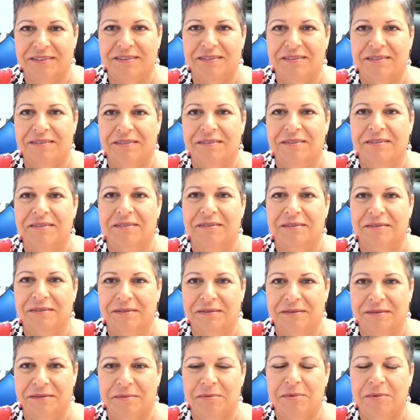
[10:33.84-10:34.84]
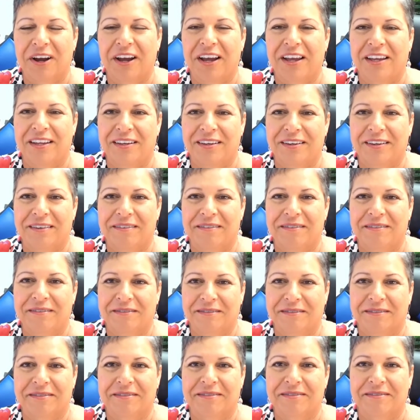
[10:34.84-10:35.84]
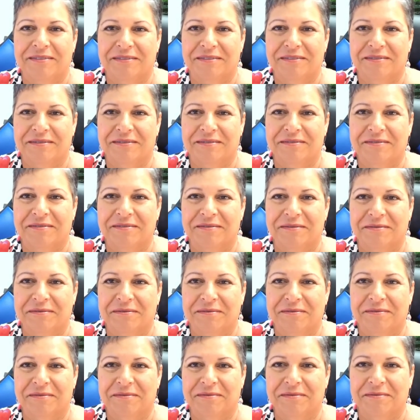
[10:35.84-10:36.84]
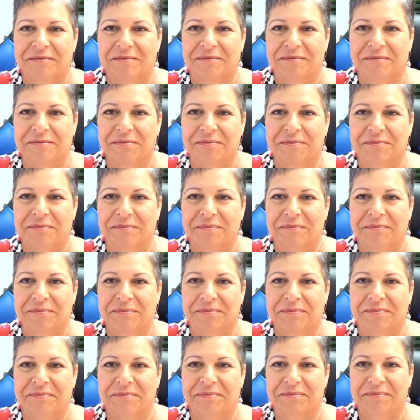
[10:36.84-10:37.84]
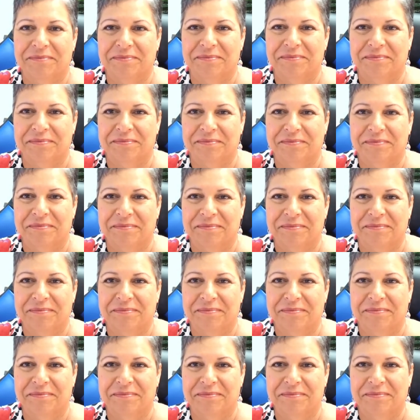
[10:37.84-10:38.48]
This person isn't speaking.